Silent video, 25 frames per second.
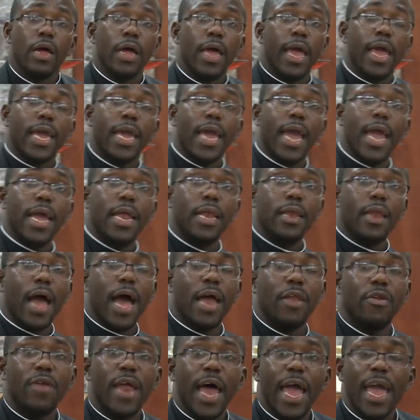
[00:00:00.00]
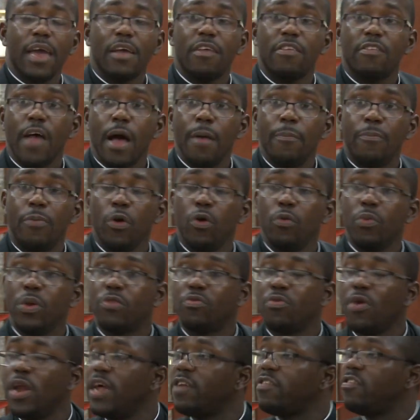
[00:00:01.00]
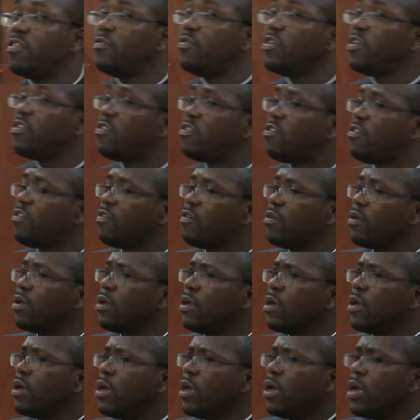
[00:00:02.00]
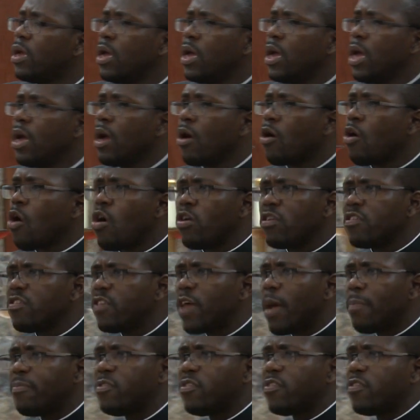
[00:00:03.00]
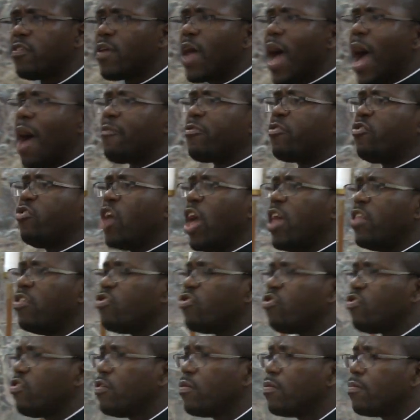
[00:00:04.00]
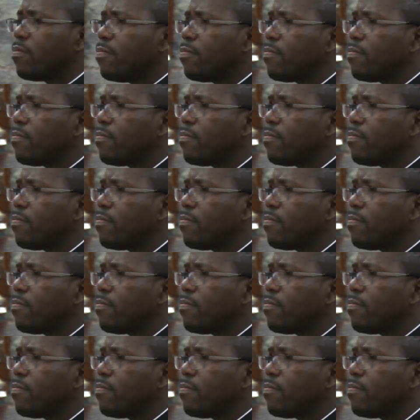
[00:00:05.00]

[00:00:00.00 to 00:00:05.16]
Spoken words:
Again, another example with relativists. Concepts have changed.